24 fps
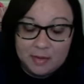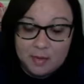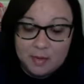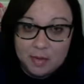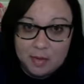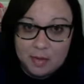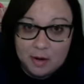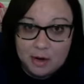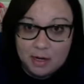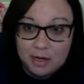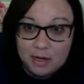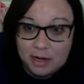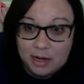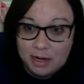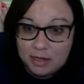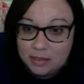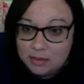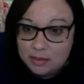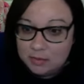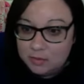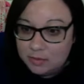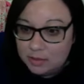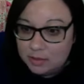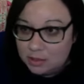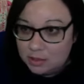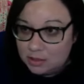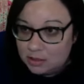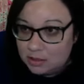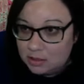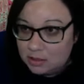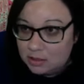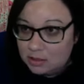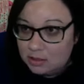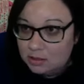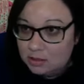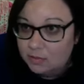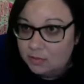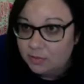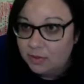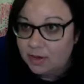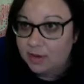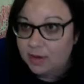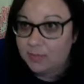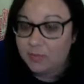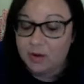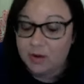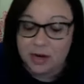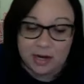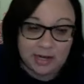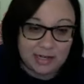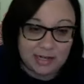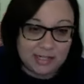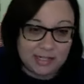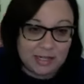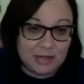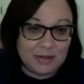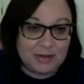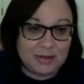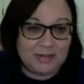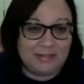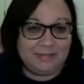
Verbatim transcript: my broadcast when it's when I'm ready to.